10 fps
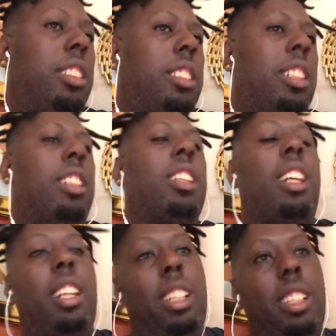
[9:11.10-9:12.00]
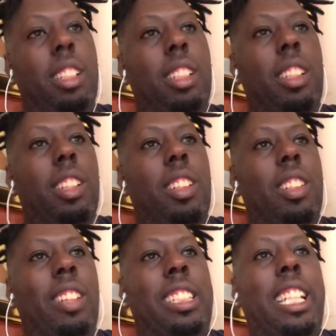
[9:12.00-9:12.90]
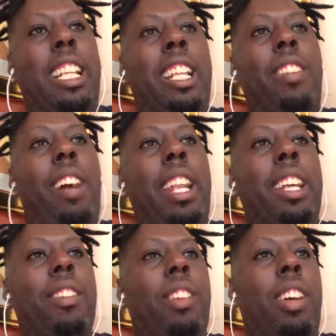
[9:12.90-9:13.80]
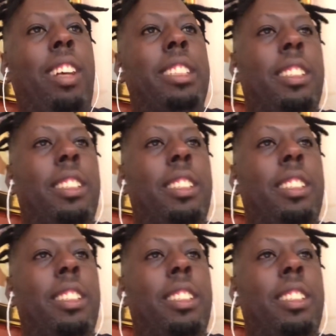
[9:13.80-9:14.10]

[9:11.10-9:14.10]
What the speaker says: Okay. Watch there, Lena. Find the gift in the watch.